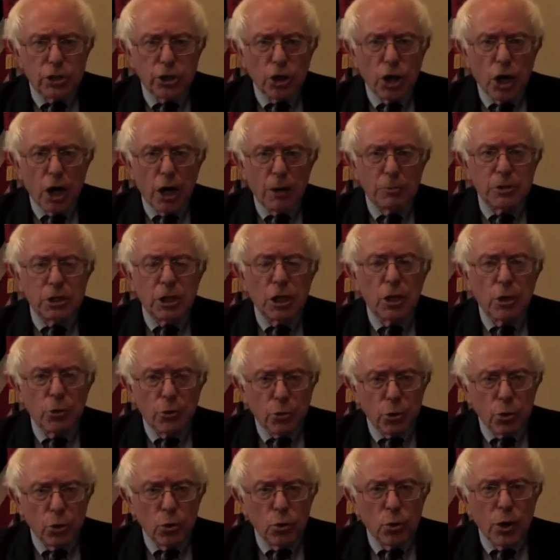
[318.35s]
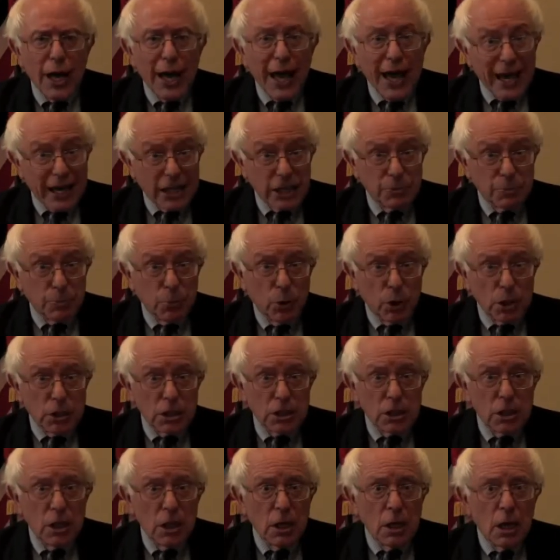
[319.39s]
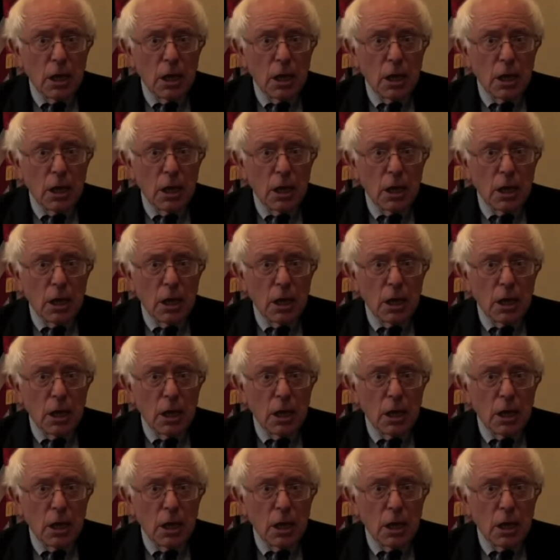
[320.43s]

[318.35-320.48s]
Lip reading: jobs through exports.